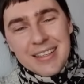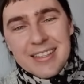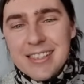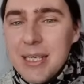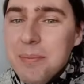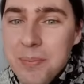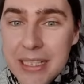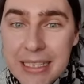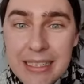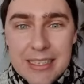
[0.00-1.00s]
It's a
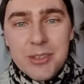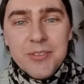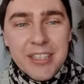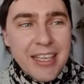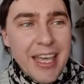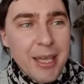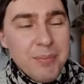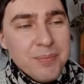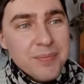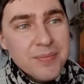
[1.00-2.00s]
beast of a game,